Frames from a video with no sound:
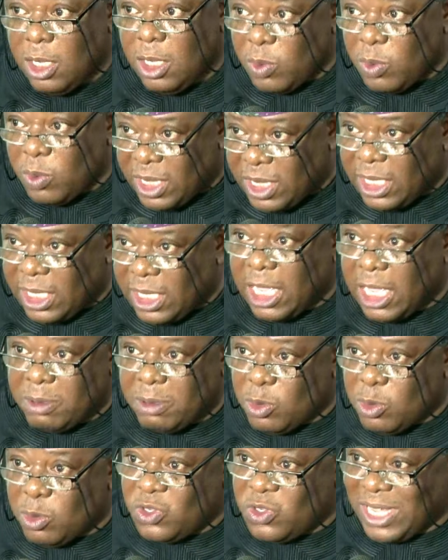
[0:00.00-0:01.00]
we then get
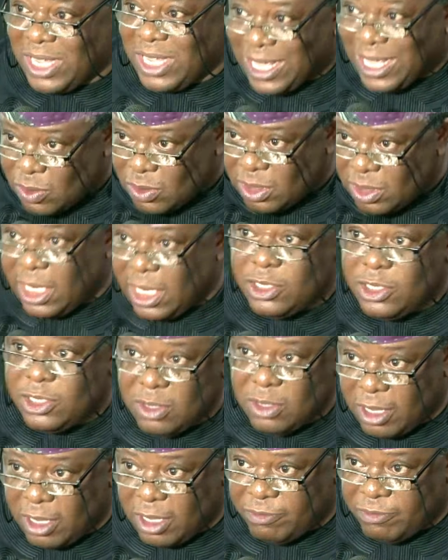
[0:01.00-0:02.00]
people seconded to
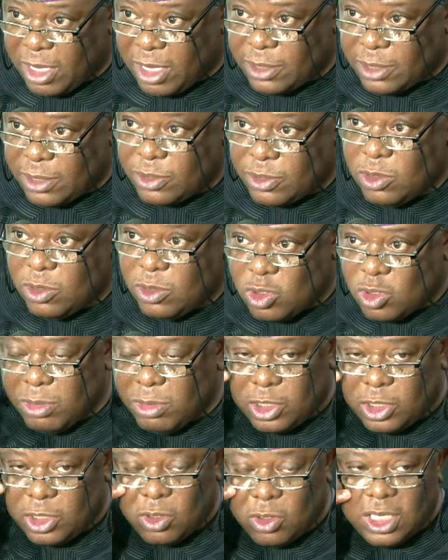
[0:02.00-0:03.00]
government to
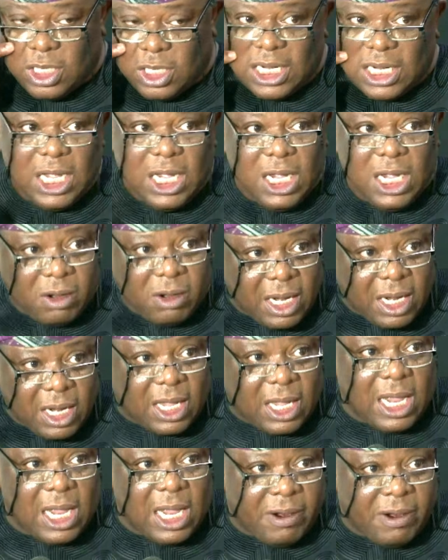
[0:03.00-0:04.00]
make sure that
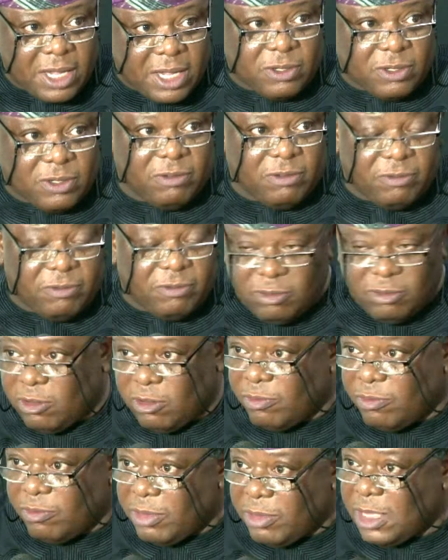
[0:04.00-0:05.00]
critical areas of
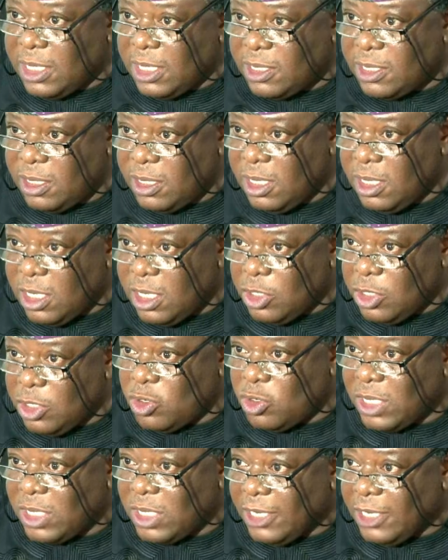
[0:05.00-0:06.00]
government's
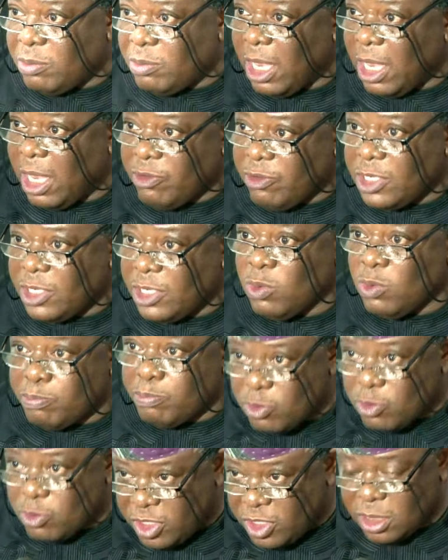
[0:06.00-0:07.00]
issues are to be addressed, we're
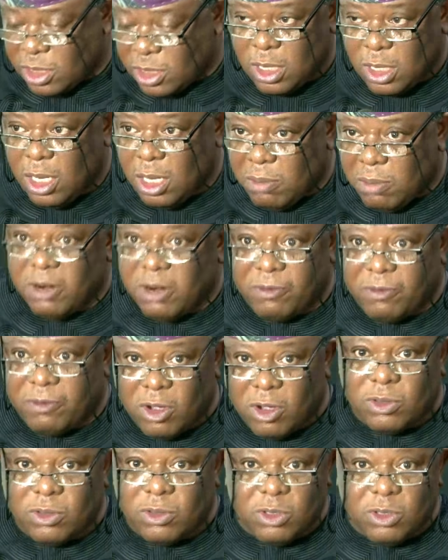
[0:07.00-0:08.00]
pushing. But of
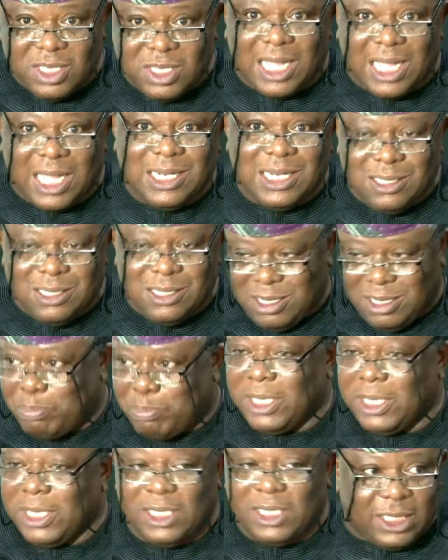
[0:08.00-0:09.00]
course, these are
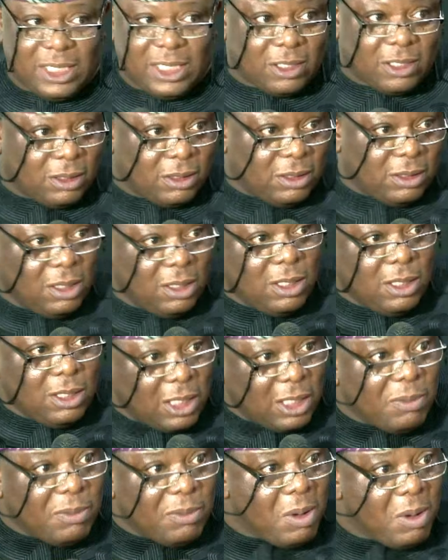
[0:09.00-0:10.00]
dependent on
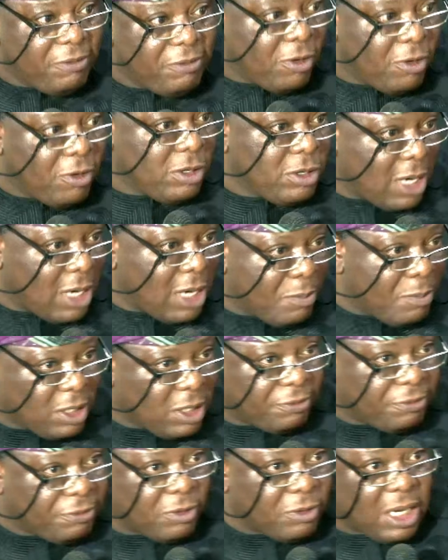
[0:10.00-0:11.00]
the amount
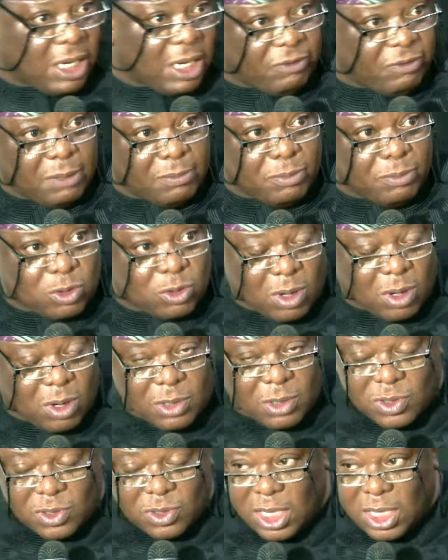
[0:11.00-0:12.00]
of funds available to
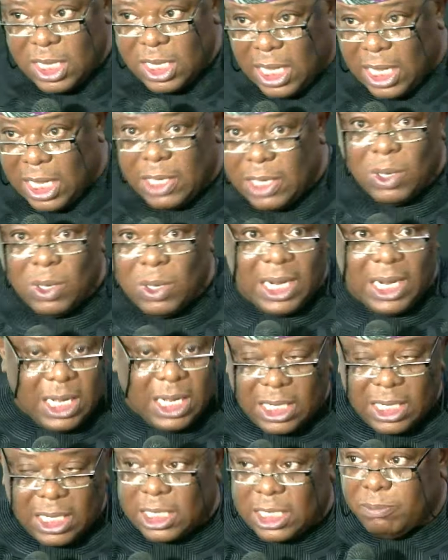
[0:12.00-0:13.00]
us. And we're then
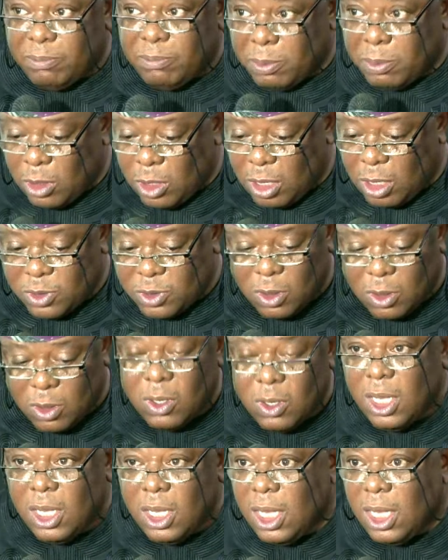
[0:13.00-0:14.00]
linking people up. So